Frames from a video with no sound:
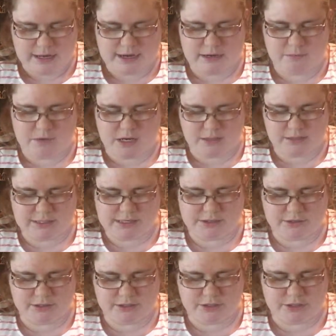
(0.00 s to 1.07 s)
and I'm not
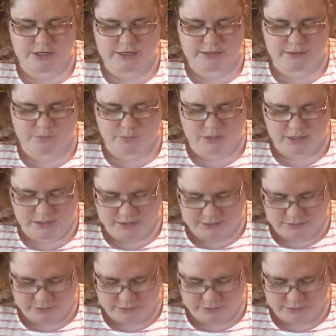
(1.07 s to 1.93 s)
entirely sure how that works,